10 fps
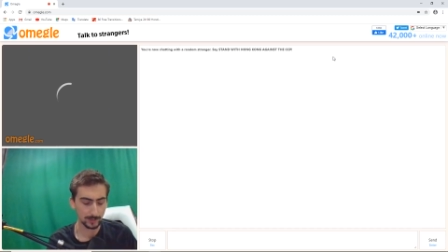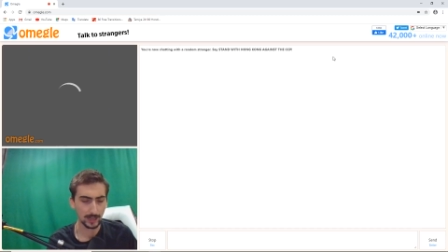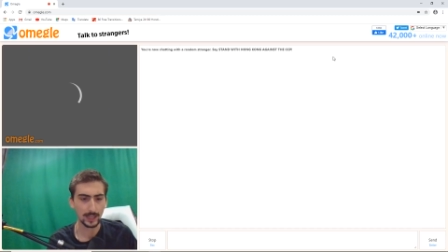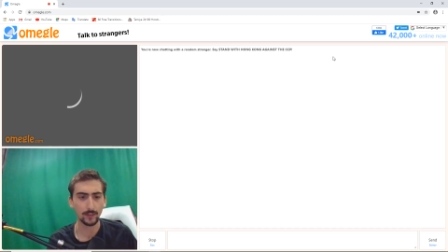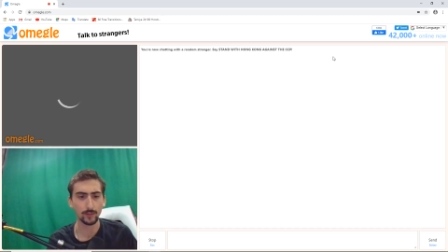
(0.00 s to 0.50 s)
I'm
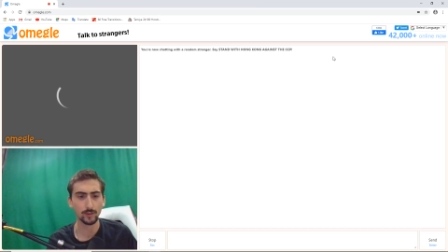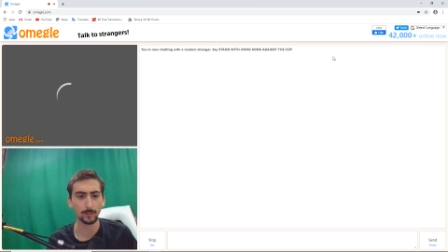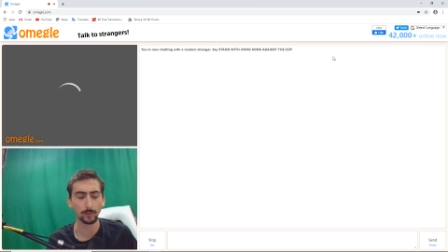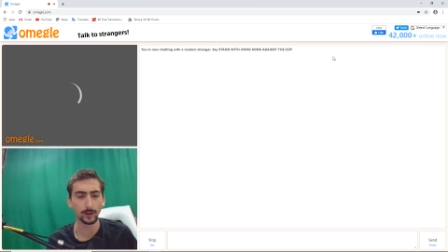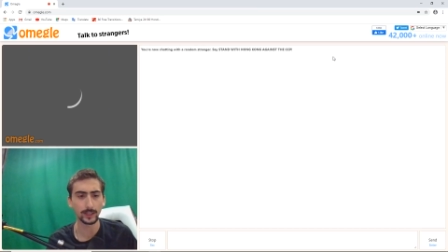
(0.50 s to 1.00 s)
kind of having
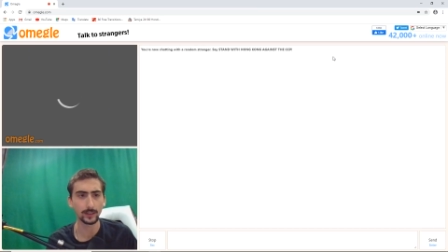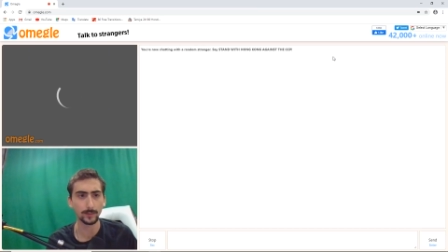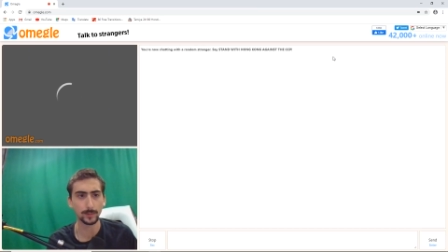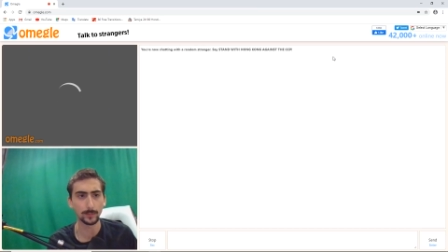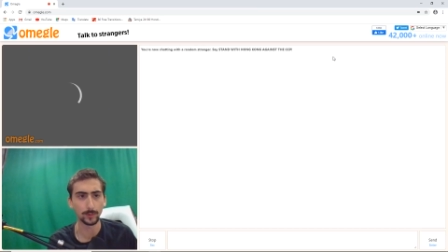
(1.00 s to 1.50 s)
trouble
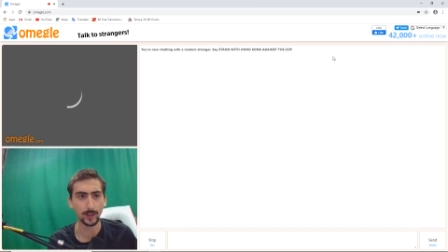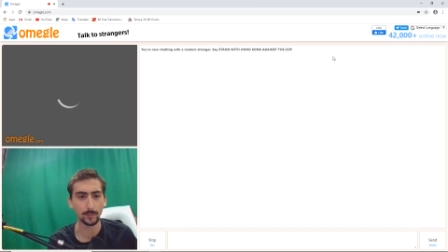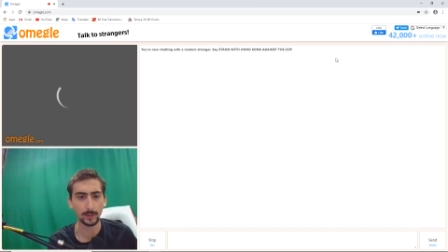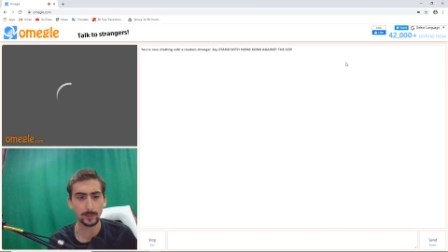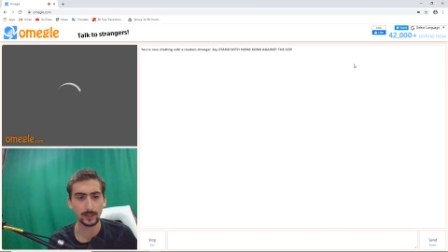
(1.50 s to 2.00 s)
running into people
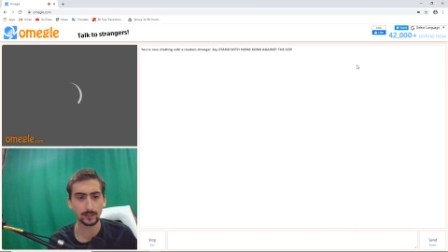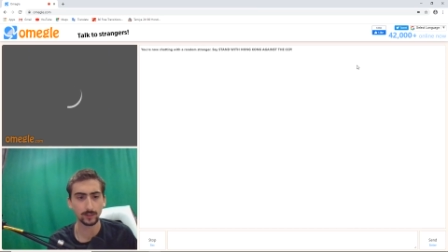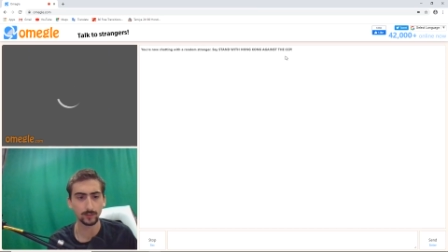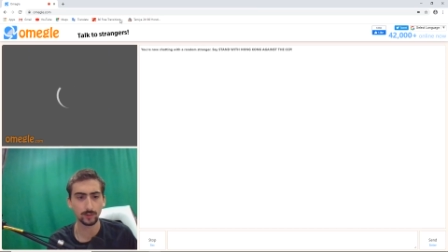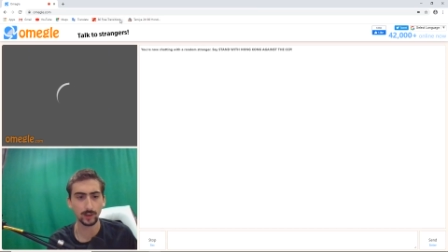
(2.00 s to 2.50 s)
now. Maybe I
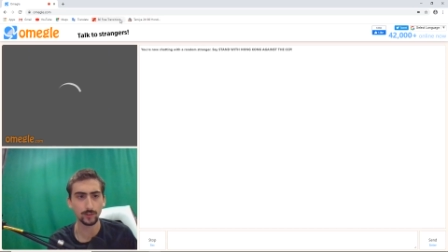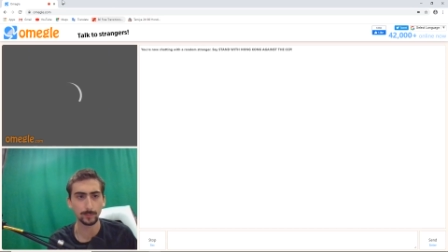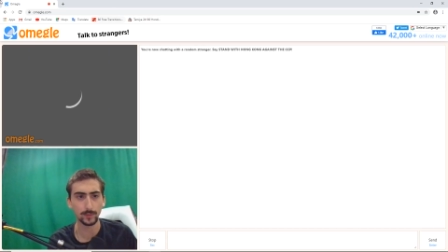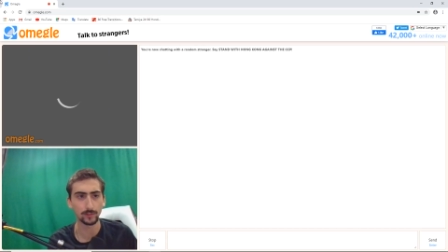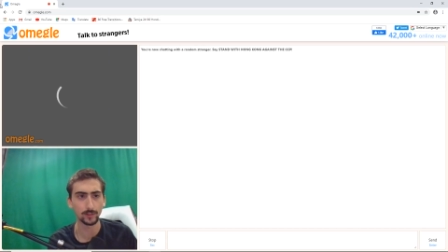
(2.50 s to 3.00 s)
need to
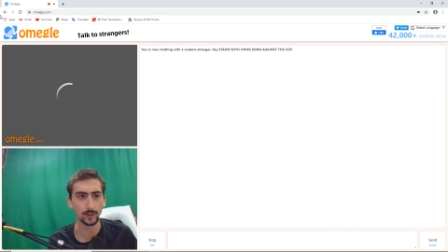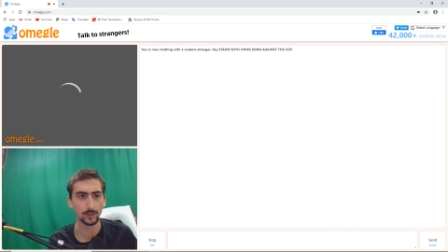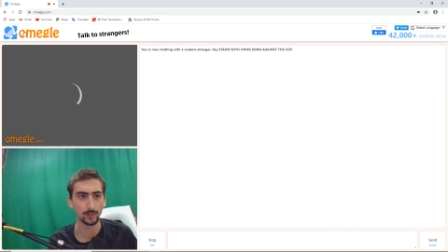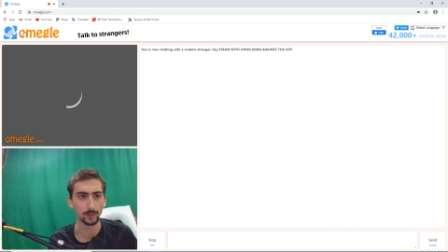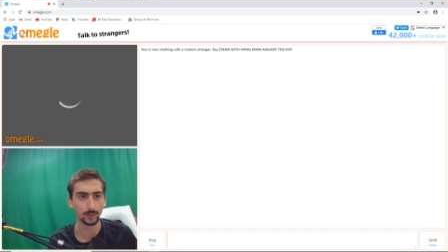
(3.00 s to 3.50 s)
change up the search